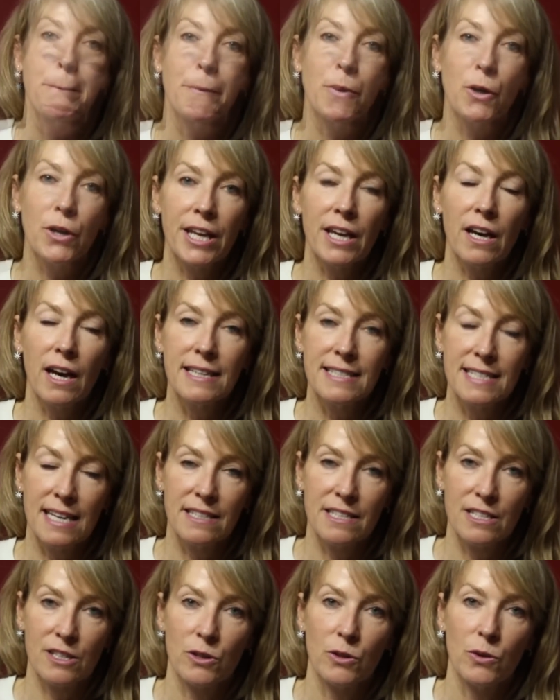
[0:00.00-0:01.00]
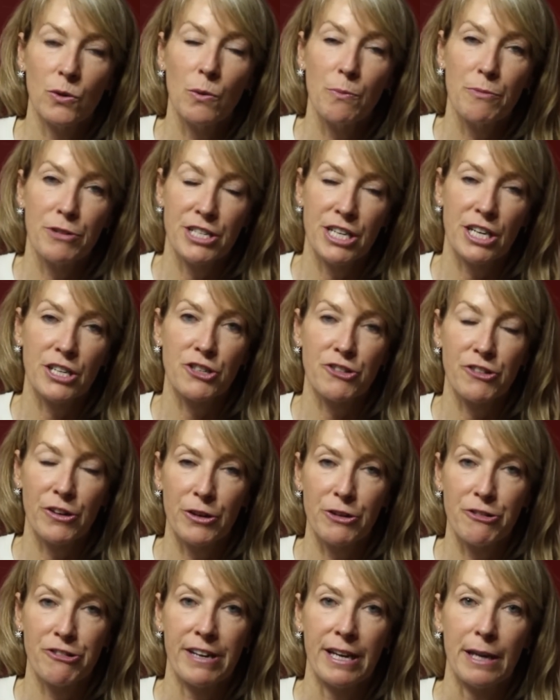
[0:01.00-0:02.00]
Body identical
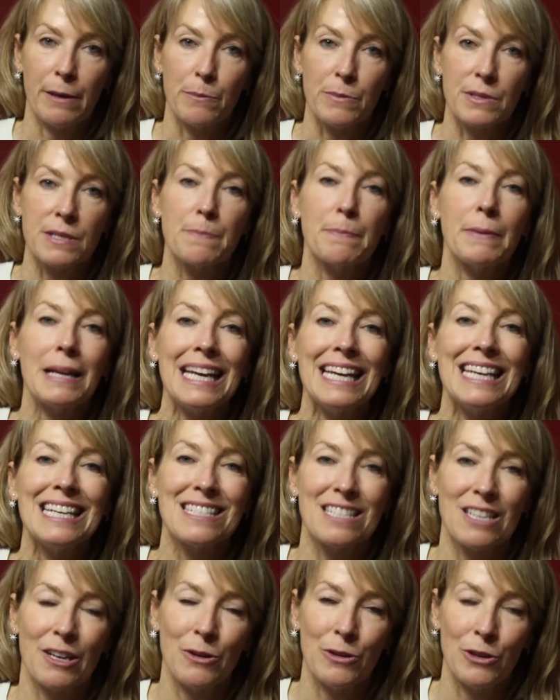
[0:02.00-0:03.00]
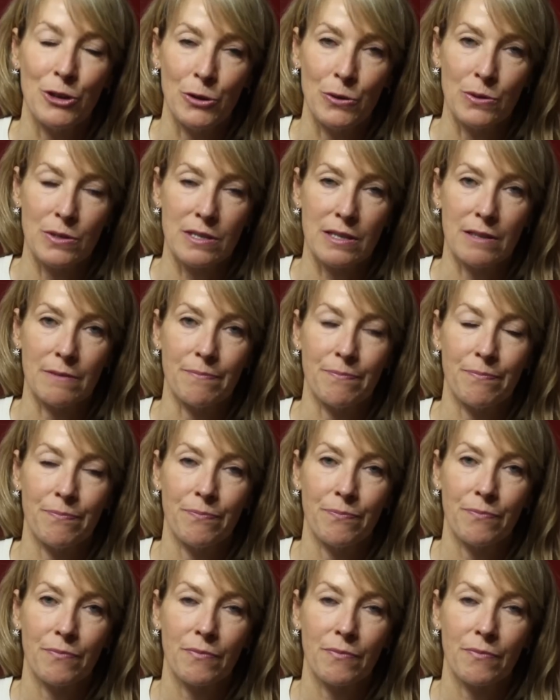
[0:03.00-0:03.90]
progesterone creams, please don't use them.